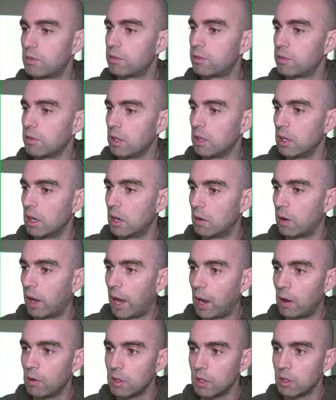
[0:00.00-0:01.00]
you know,
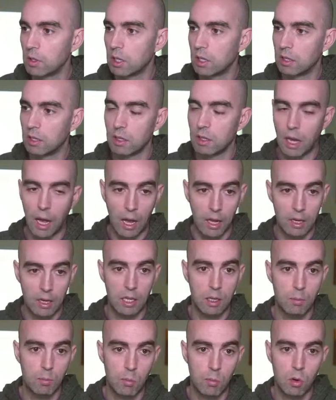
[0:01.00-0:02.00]
how you can add
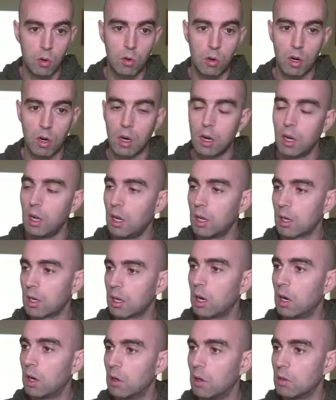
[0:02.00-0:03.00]
in more
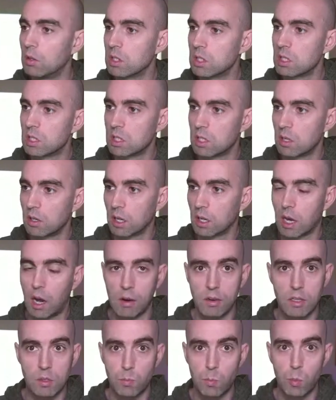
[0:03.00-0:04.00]
code so the car
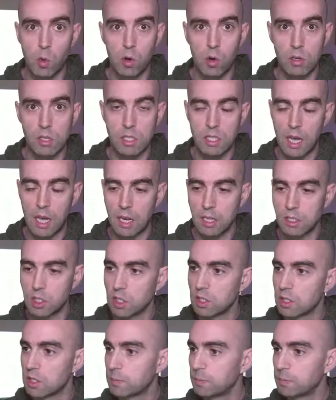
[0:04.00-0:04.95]
is more intelligent.